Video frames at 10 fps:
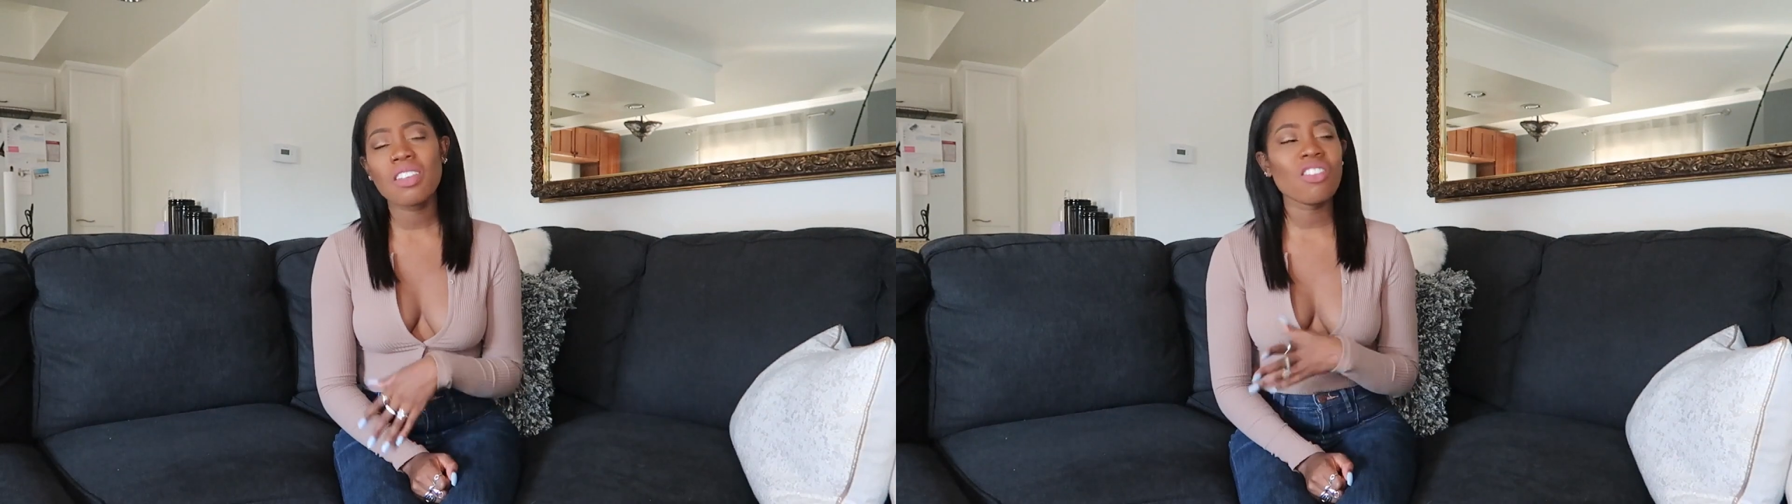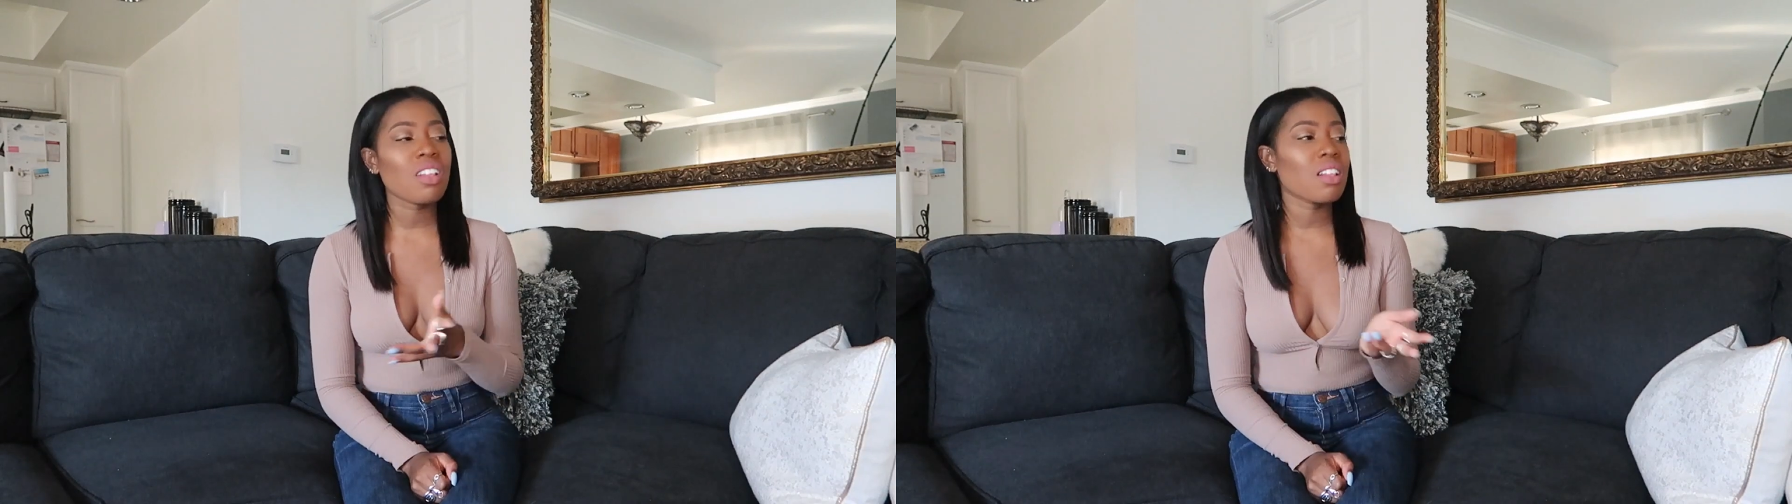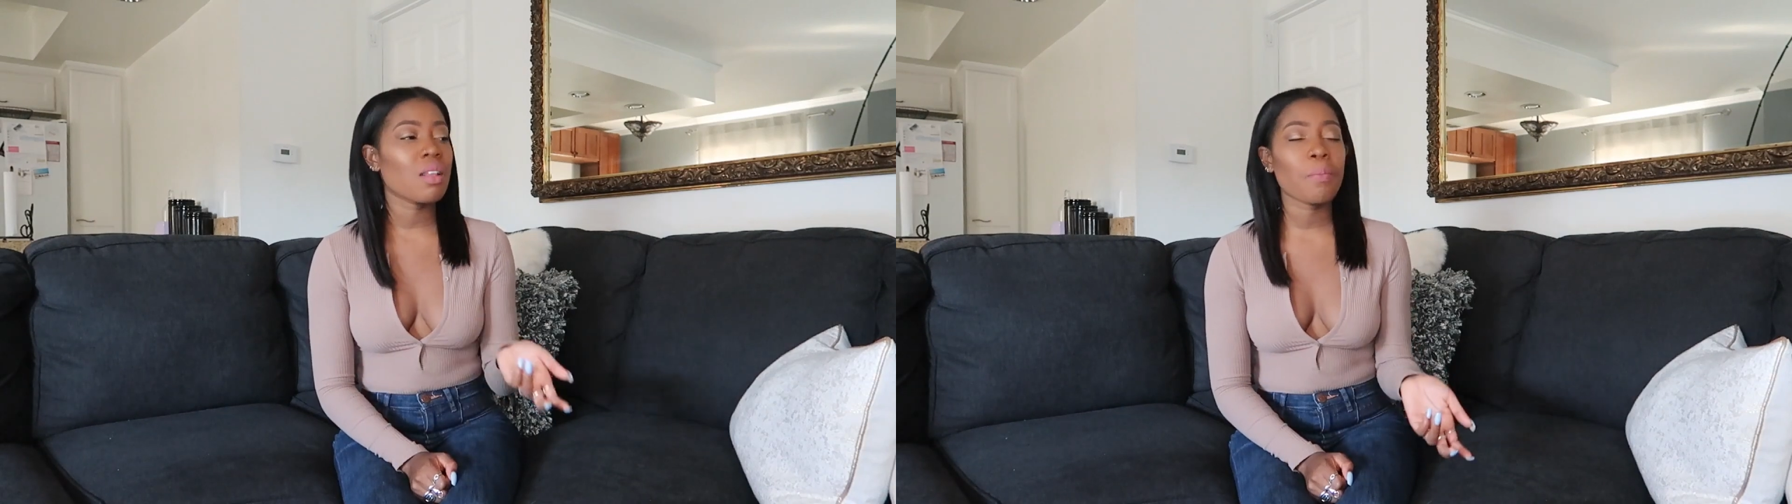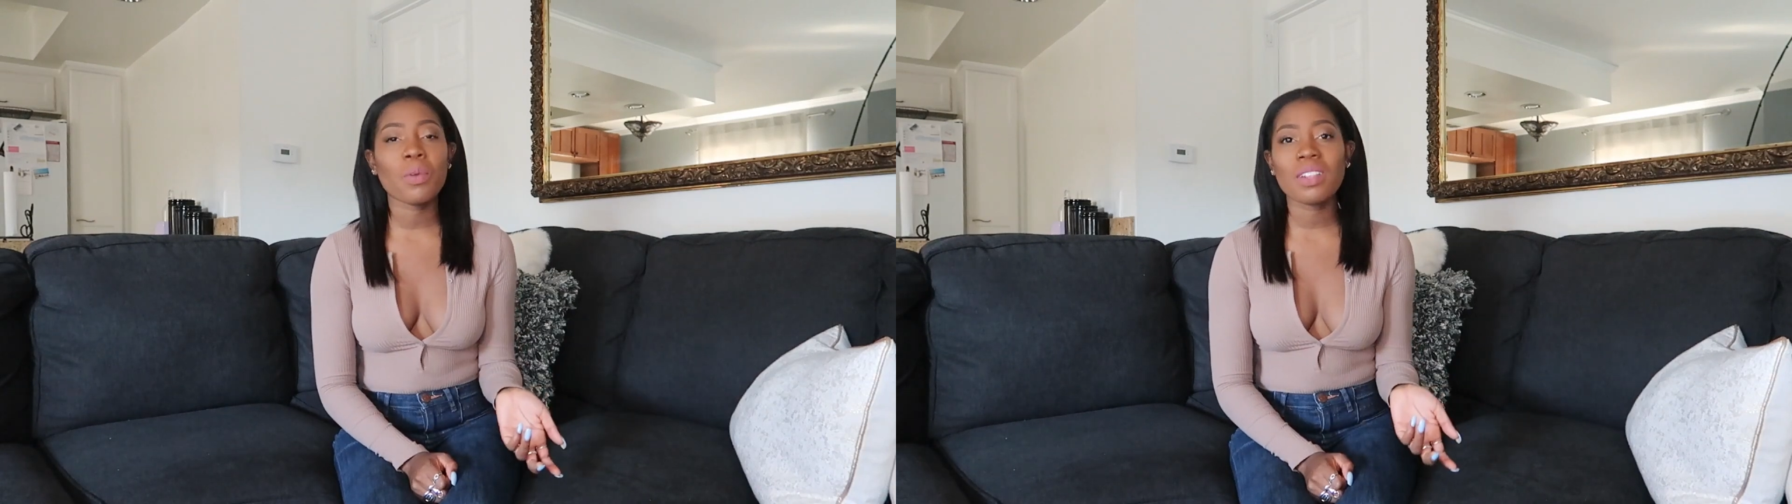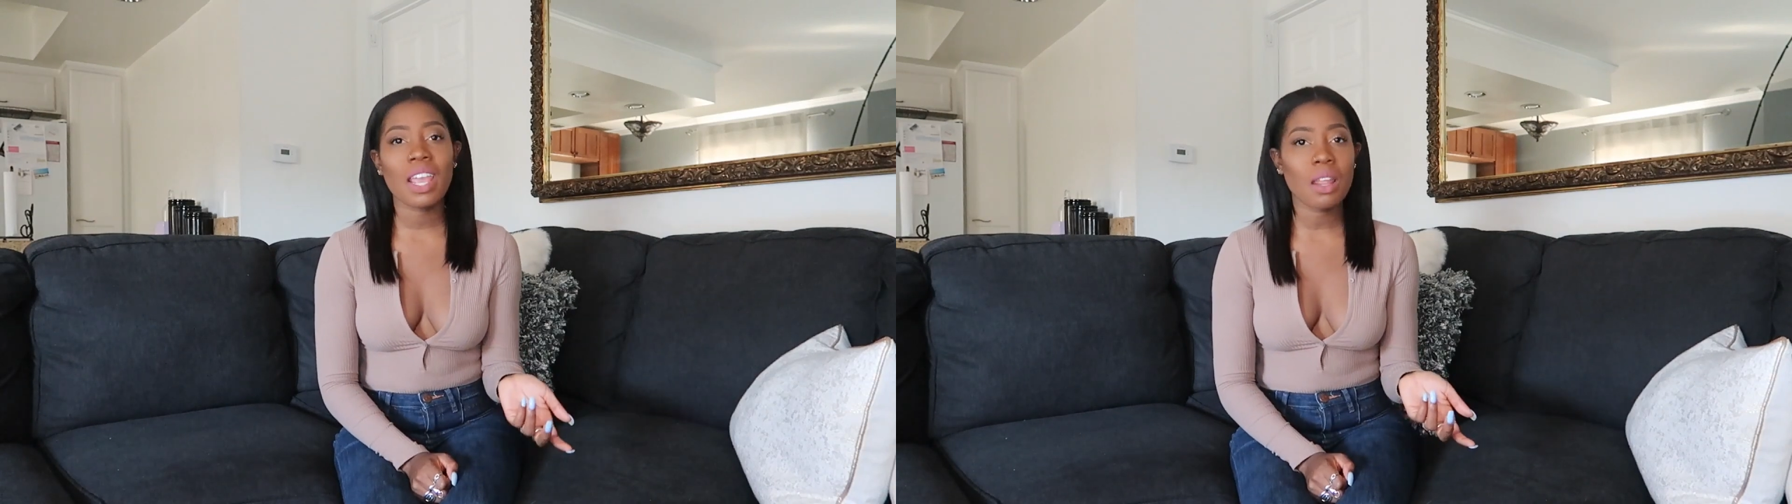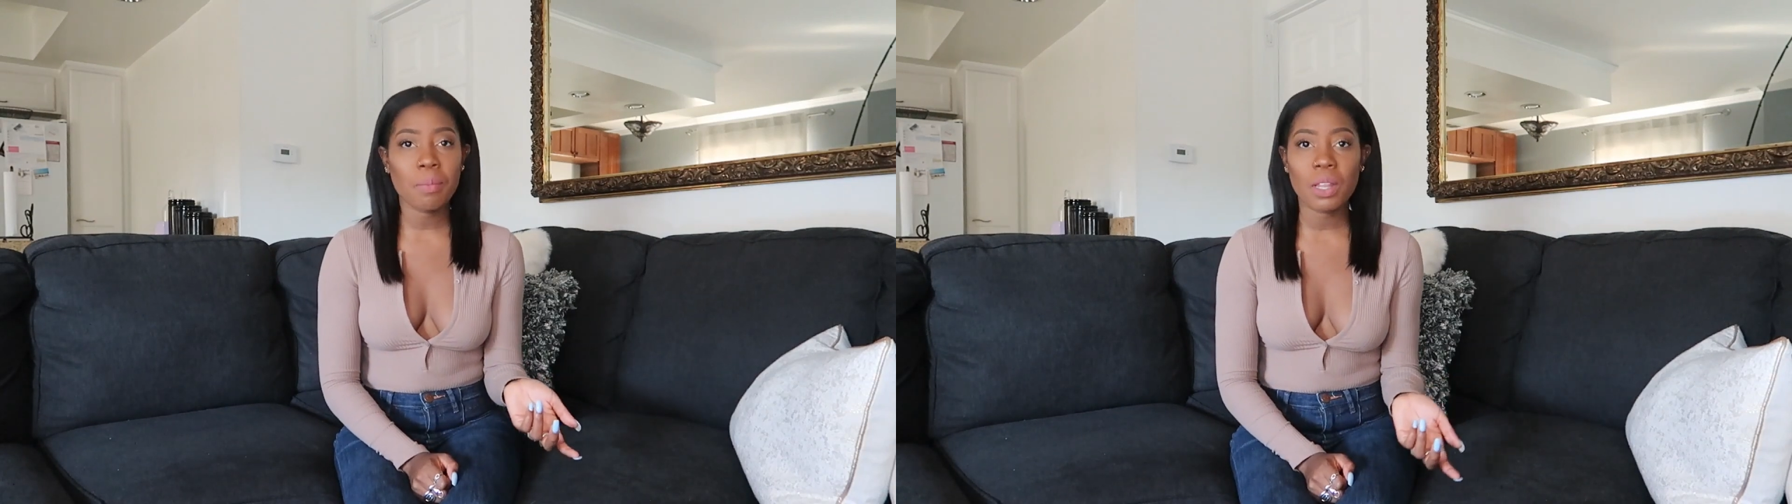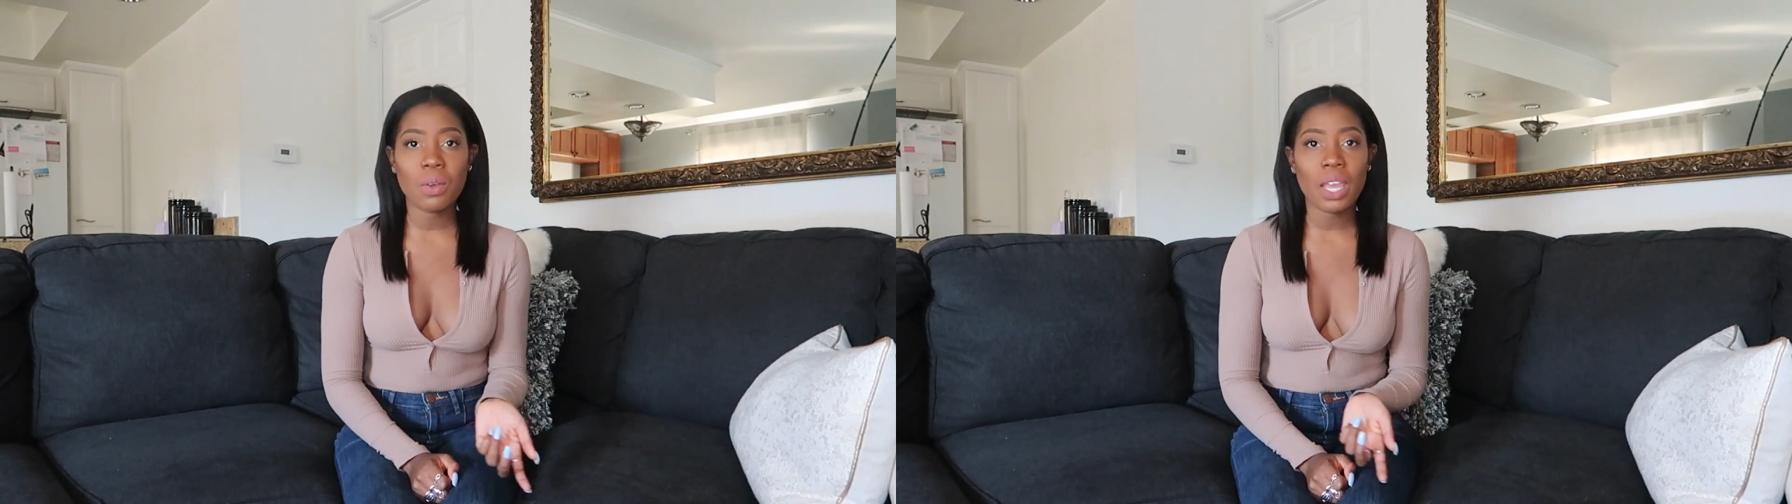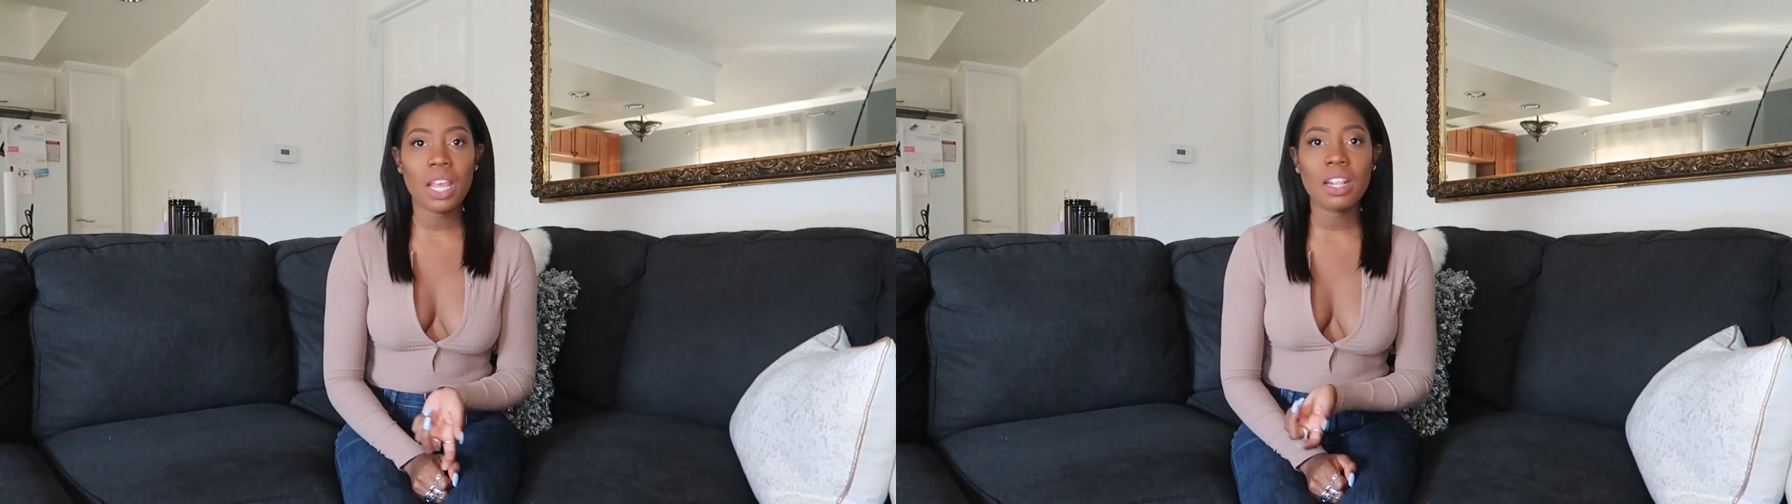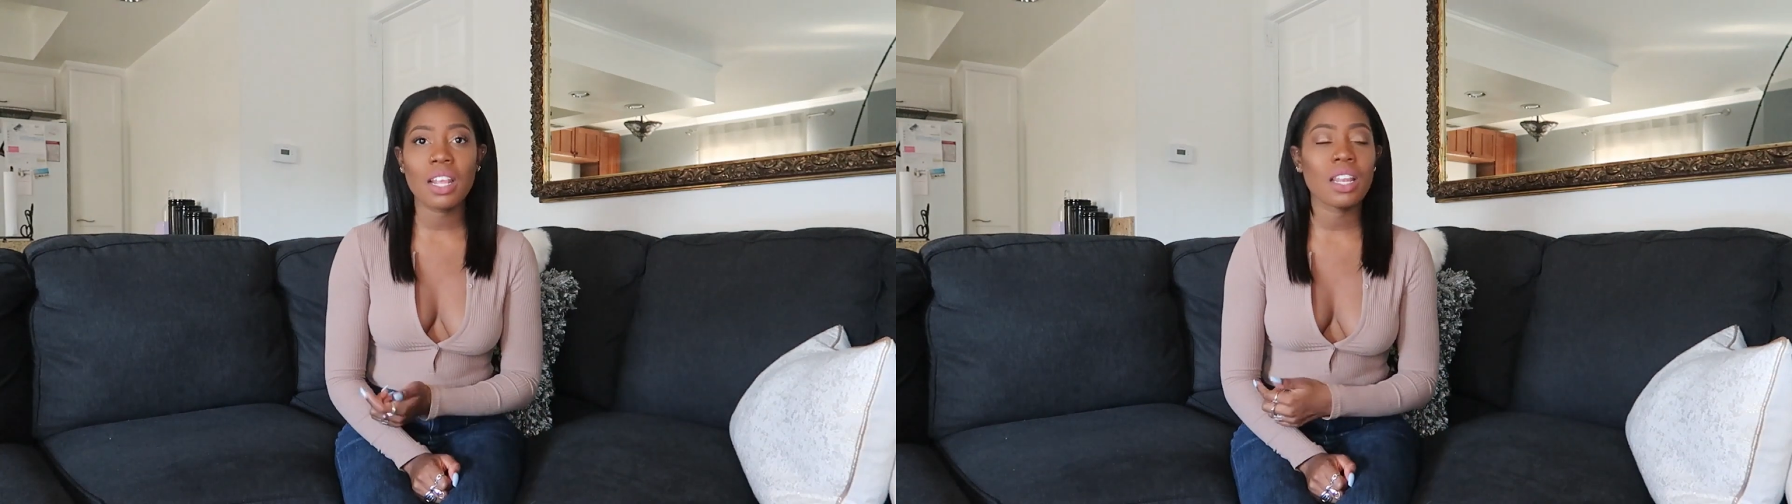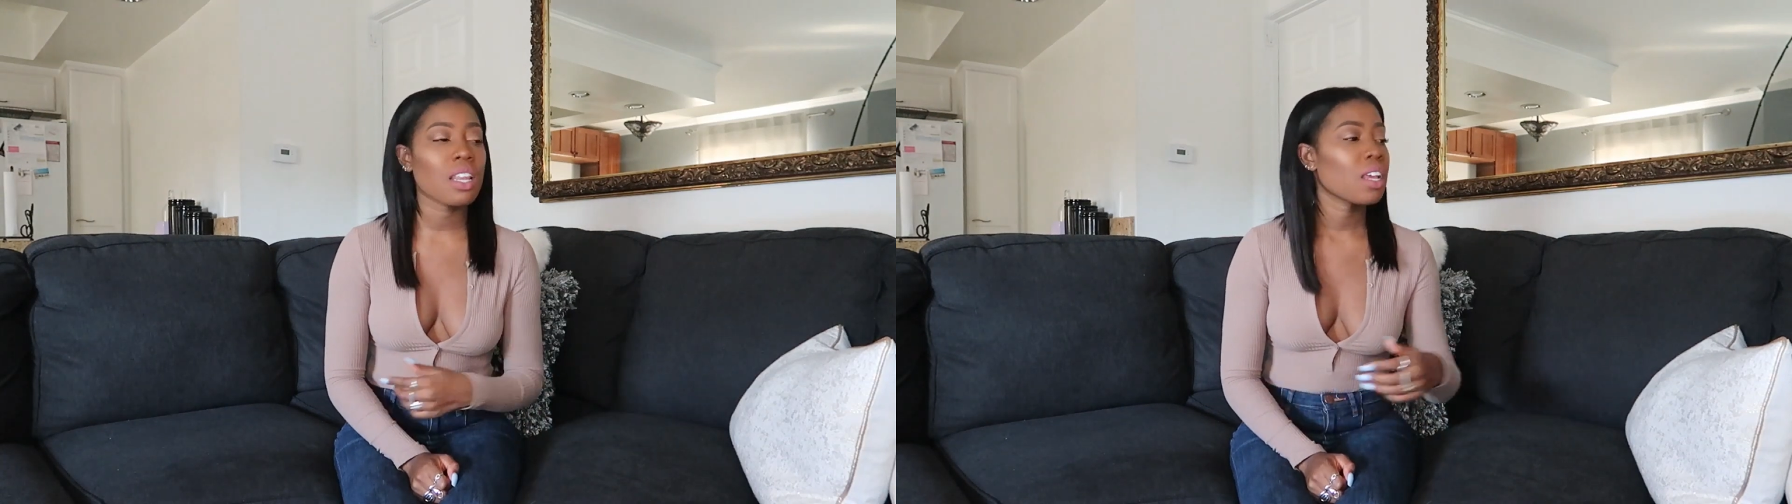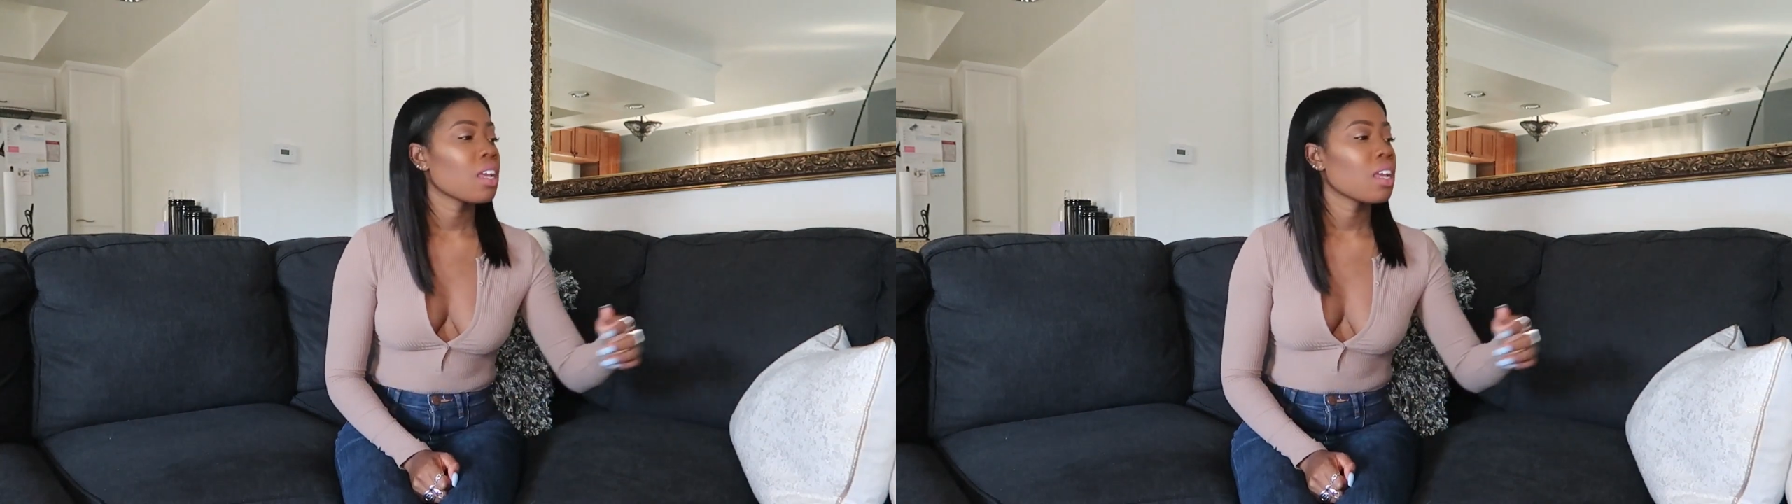It's just a simple tan pillowcase, and